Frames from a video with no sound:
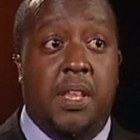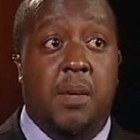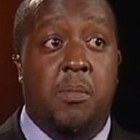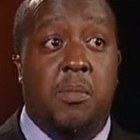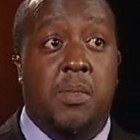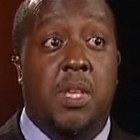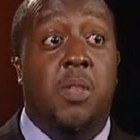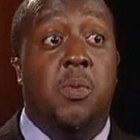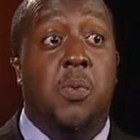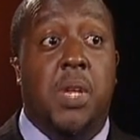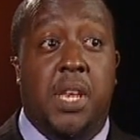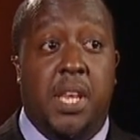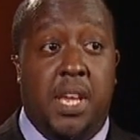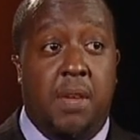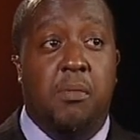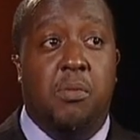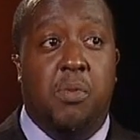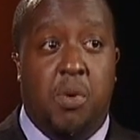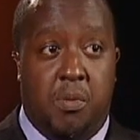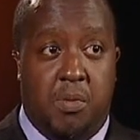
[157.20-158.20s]
them is when
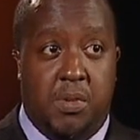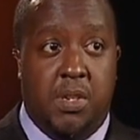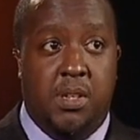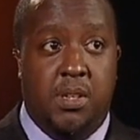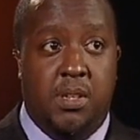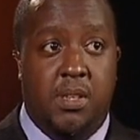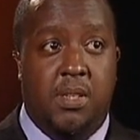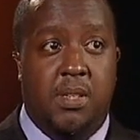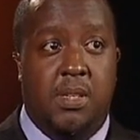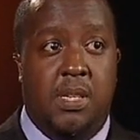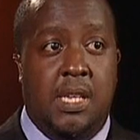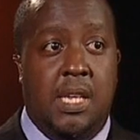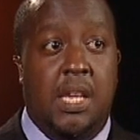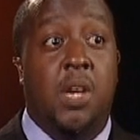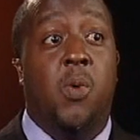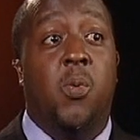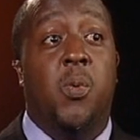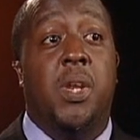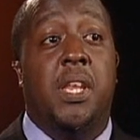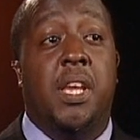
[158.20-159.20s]
they're involved.
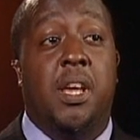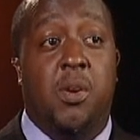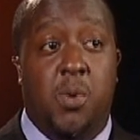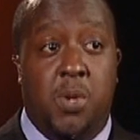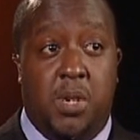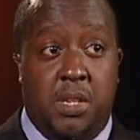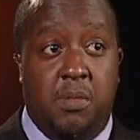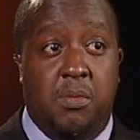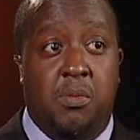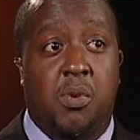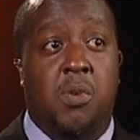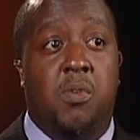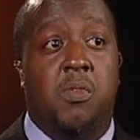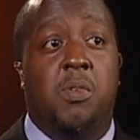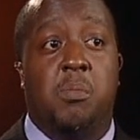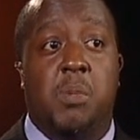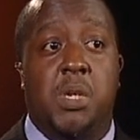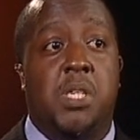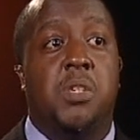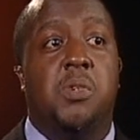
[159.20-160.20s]
When they are not
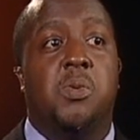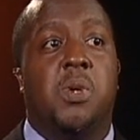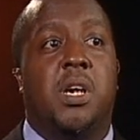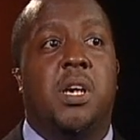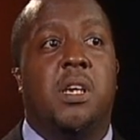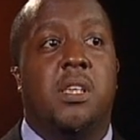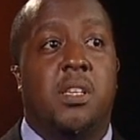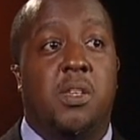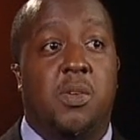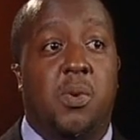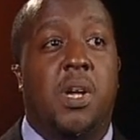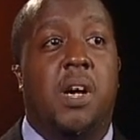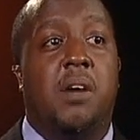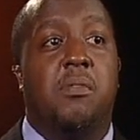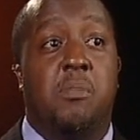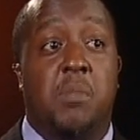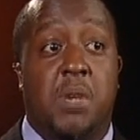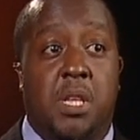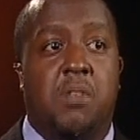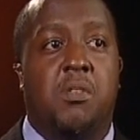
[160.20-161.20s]
involved, be sure you'll
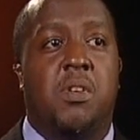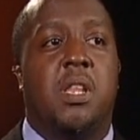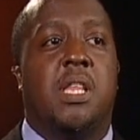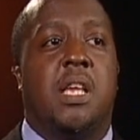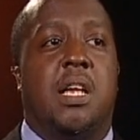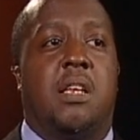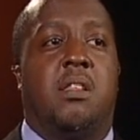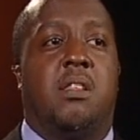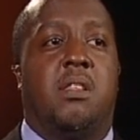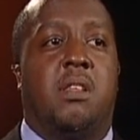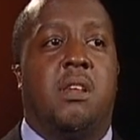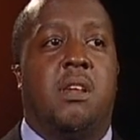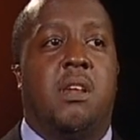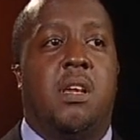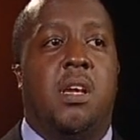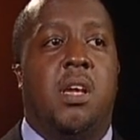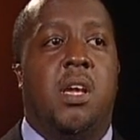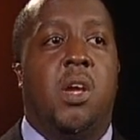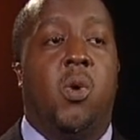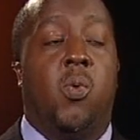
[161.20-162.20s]
have mixed results.
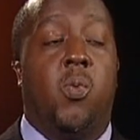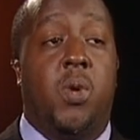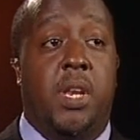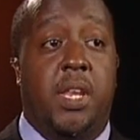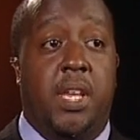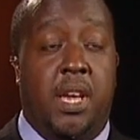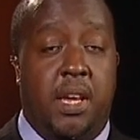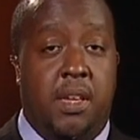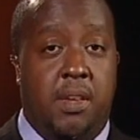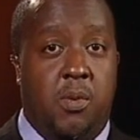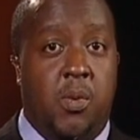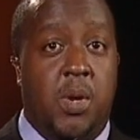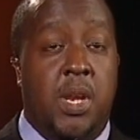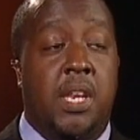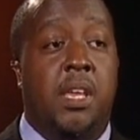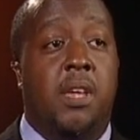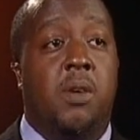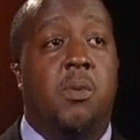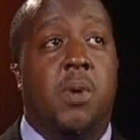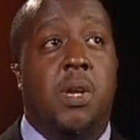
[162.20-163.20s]
What
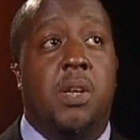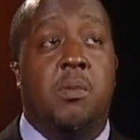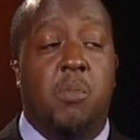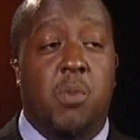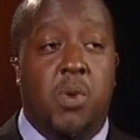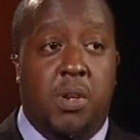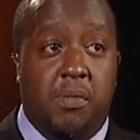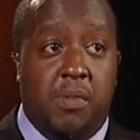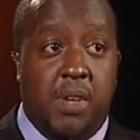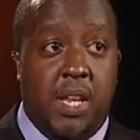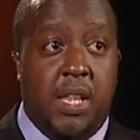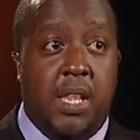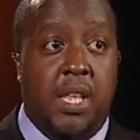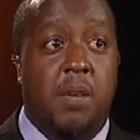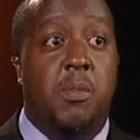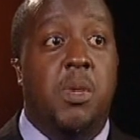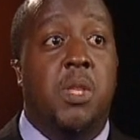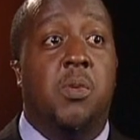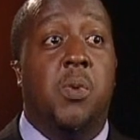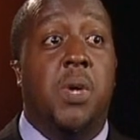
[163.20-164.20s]
motivates
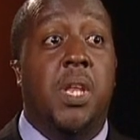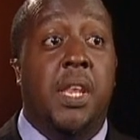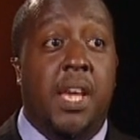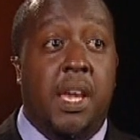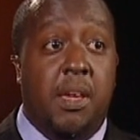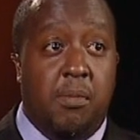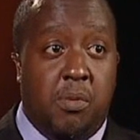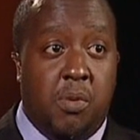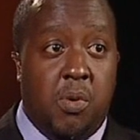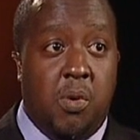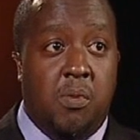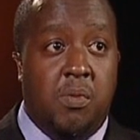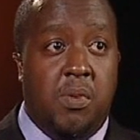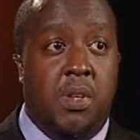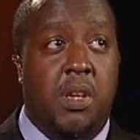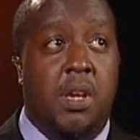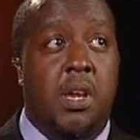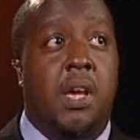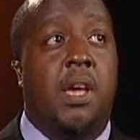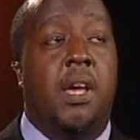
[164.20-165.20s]
them is when they are
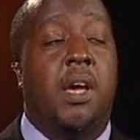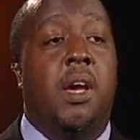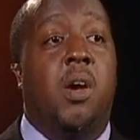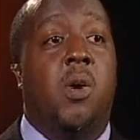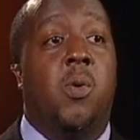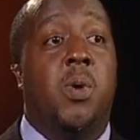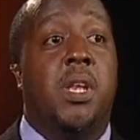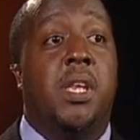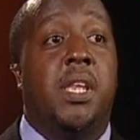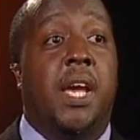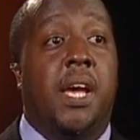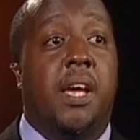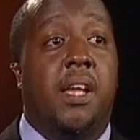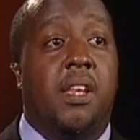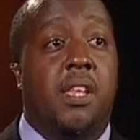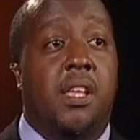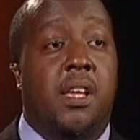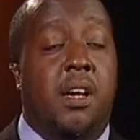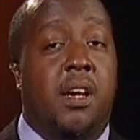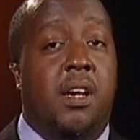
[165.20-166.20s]
involved, when
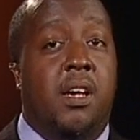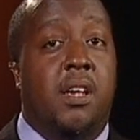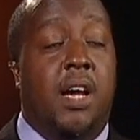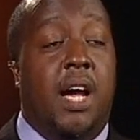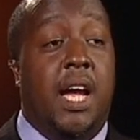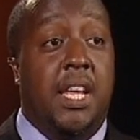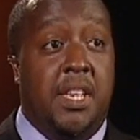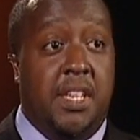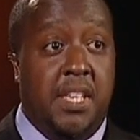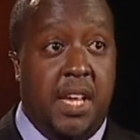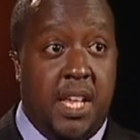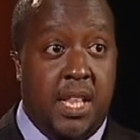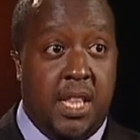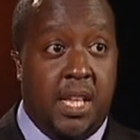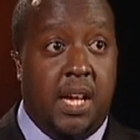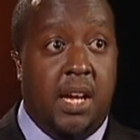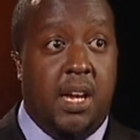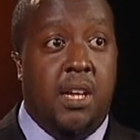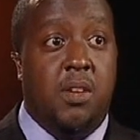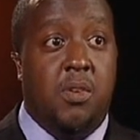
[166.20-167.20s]
their ideas
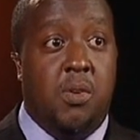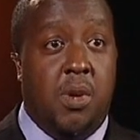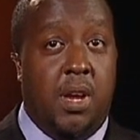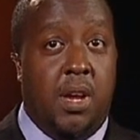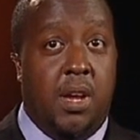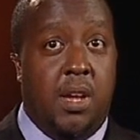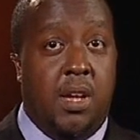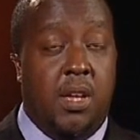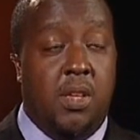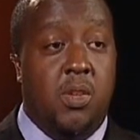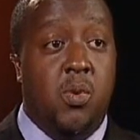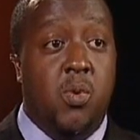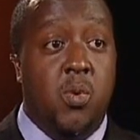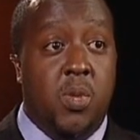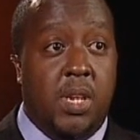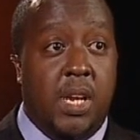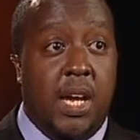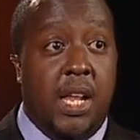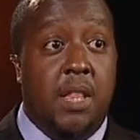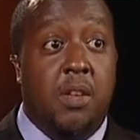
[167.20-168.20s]
are
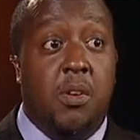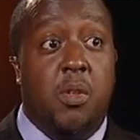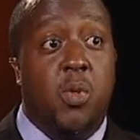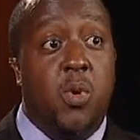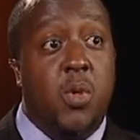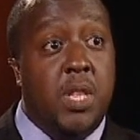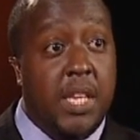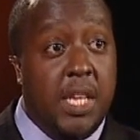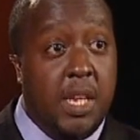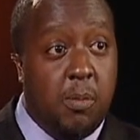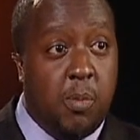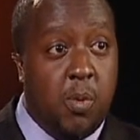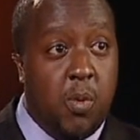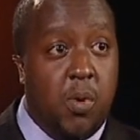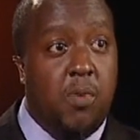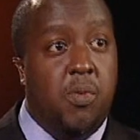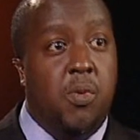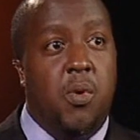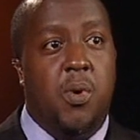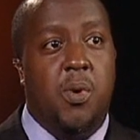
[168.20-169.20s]
used as resource
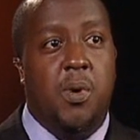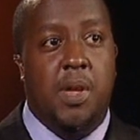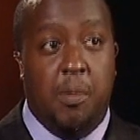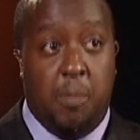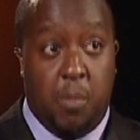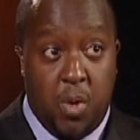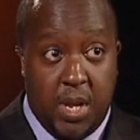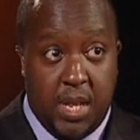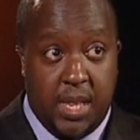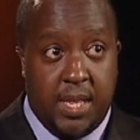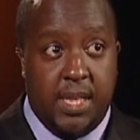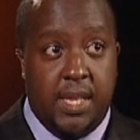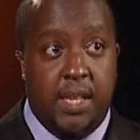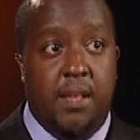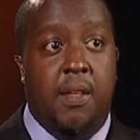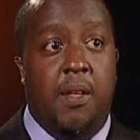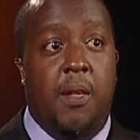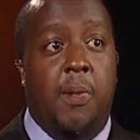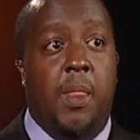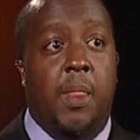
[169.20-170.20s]
input for a
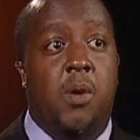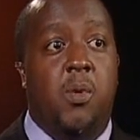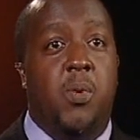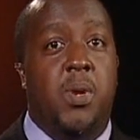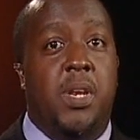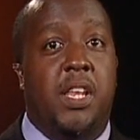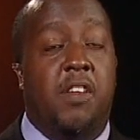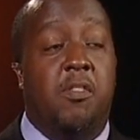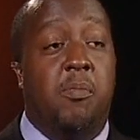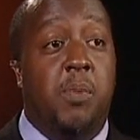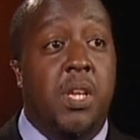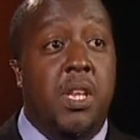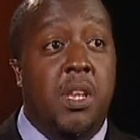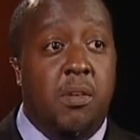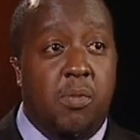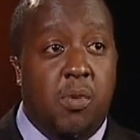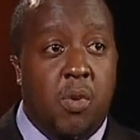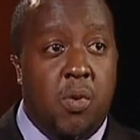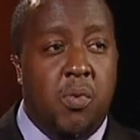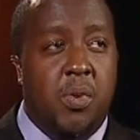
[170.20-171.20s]
policy, when they have been
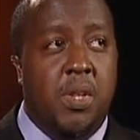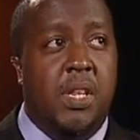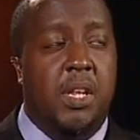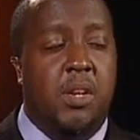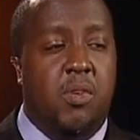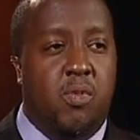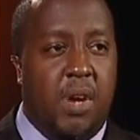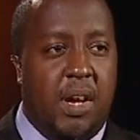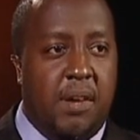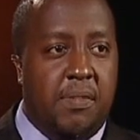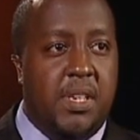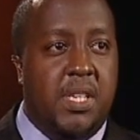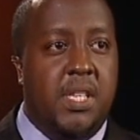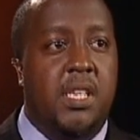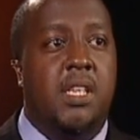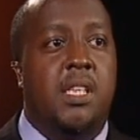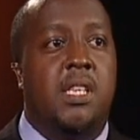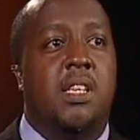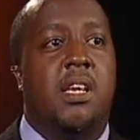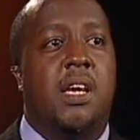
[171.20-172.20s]
involved in the
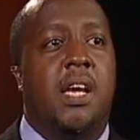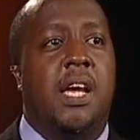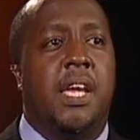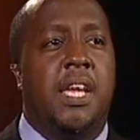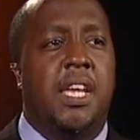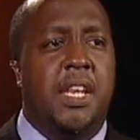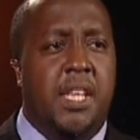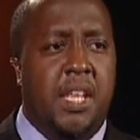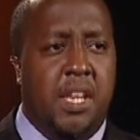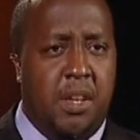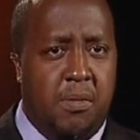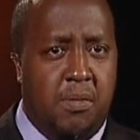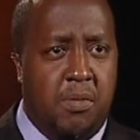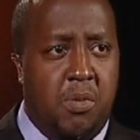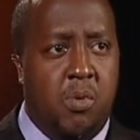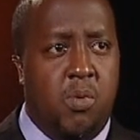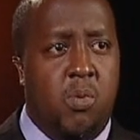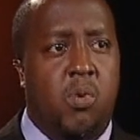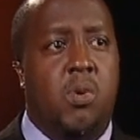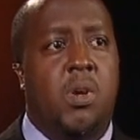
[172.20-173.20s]
drafting, in the
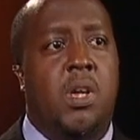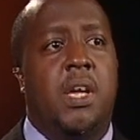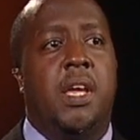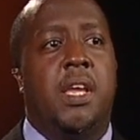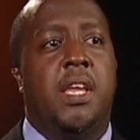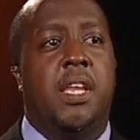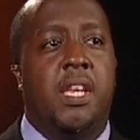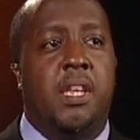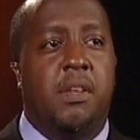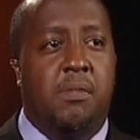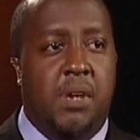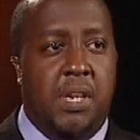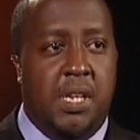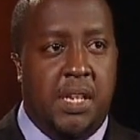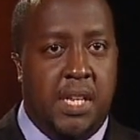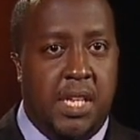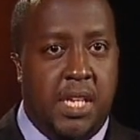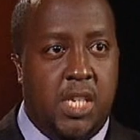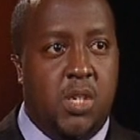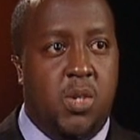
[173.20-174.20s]
review, in the
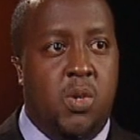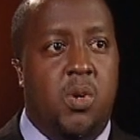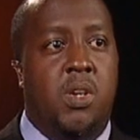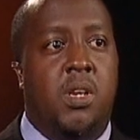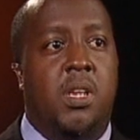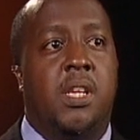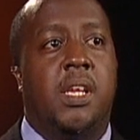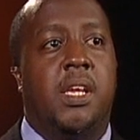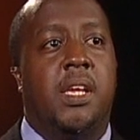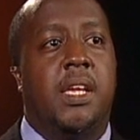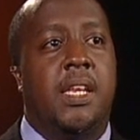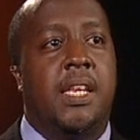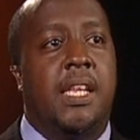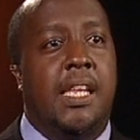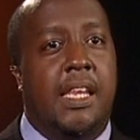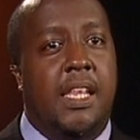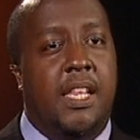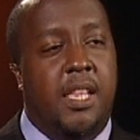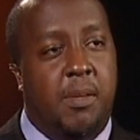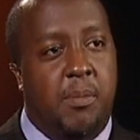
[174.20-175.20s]
validation, in
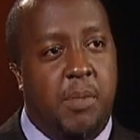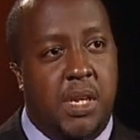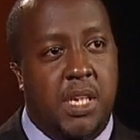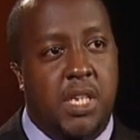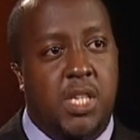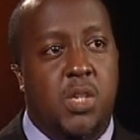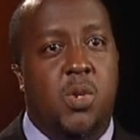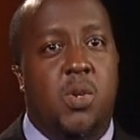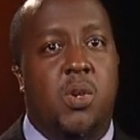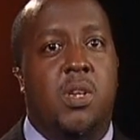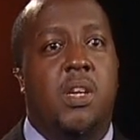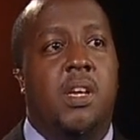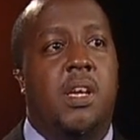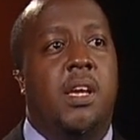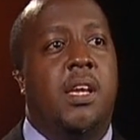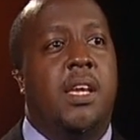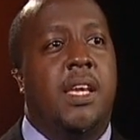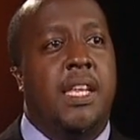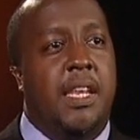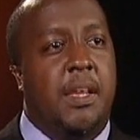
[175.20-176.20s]
the dissemination,
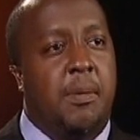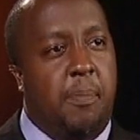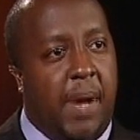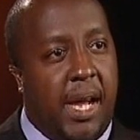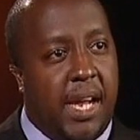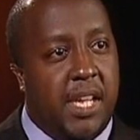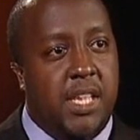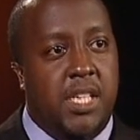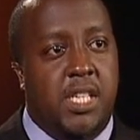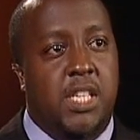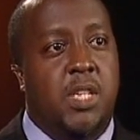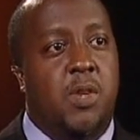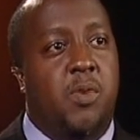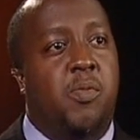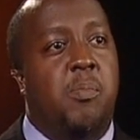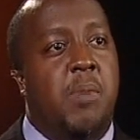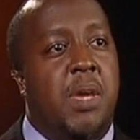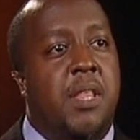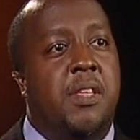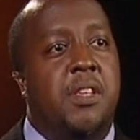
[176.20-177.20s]
in the packaging
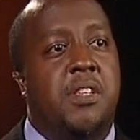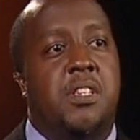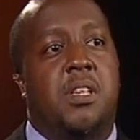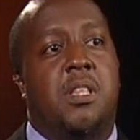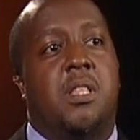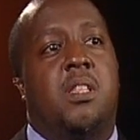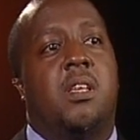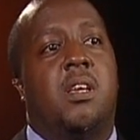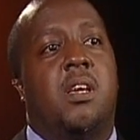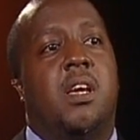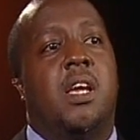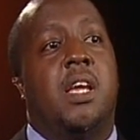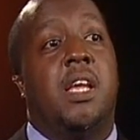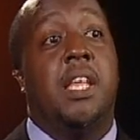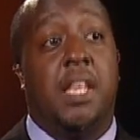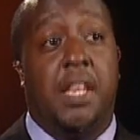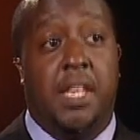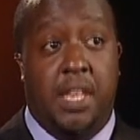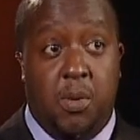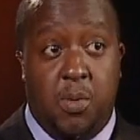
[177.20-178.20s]
of messages,
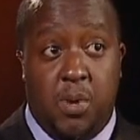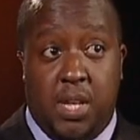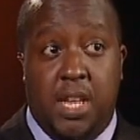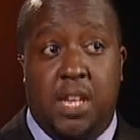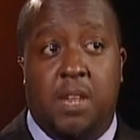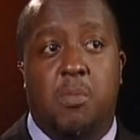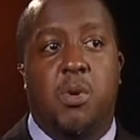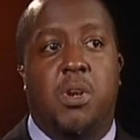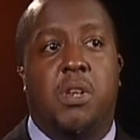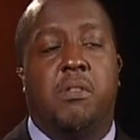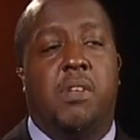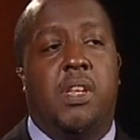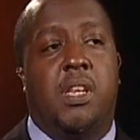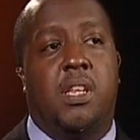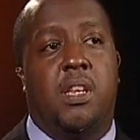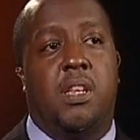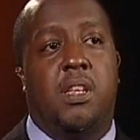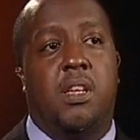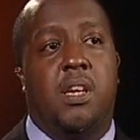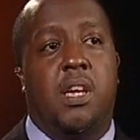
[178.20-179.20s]
they will get
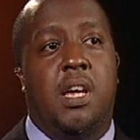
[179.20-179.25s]
motivated.